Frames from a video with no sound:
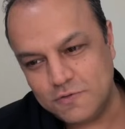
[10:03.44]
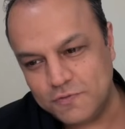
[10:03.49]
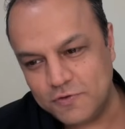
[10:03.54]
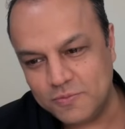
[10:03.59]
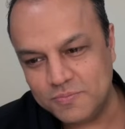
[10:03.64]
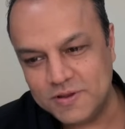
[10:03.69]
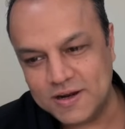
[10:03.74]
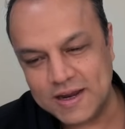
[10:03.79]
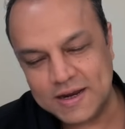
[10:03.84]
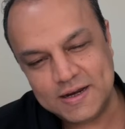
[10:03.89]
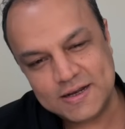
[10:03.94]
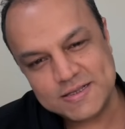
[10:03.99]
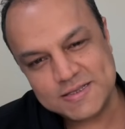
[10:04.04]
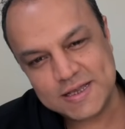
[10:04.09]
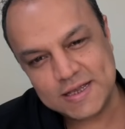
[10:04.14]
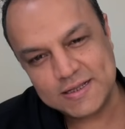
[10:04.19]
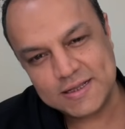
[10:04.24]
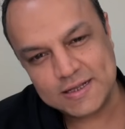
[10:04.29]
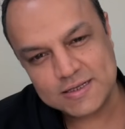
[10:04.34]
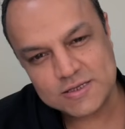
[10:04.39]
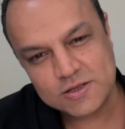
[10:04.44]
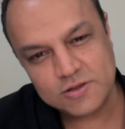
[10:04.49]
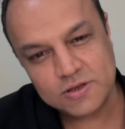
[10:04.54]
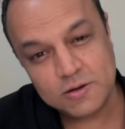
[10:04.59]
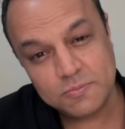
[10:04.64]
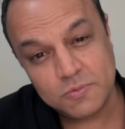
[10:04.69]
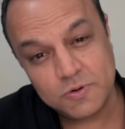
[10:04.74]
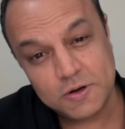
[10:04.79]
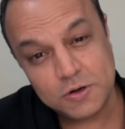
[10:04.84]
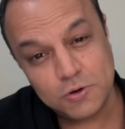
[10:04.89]
From the right hand side, that's how the
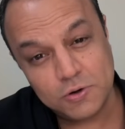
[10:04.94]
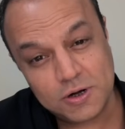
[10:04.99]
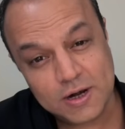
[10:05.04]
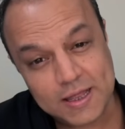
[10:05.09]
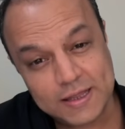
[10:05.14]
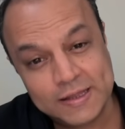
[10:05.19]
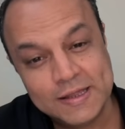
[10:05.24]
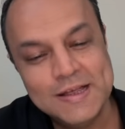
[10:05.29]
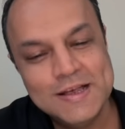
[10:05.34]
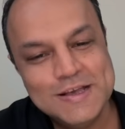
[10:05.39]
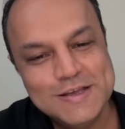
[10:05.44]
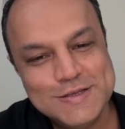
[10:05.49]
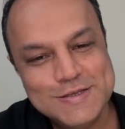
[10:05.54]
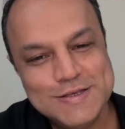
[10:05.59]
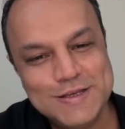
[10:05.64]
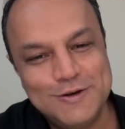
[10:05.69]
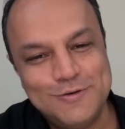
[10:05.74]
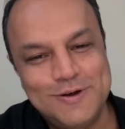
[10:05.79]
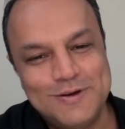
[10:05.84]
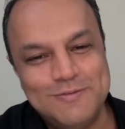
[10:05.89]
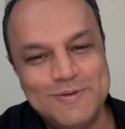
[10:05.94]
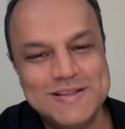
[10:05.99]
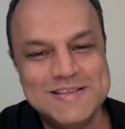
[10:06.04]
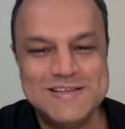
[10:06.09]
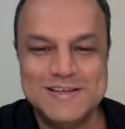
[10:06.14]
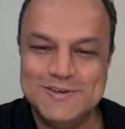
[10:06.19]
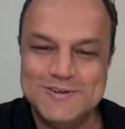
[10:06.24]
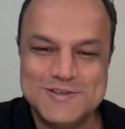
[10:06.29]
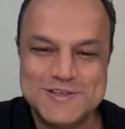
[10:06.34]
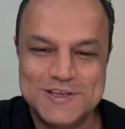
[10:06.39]
number will look like. 0, 1, 1,
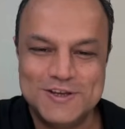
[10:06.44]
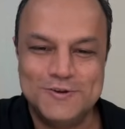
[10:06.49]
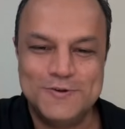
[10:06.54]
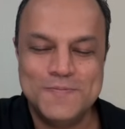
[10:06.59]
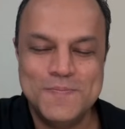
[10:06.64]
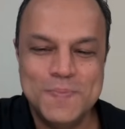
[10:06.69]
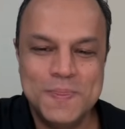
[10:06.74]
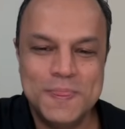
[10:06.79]
0, 0.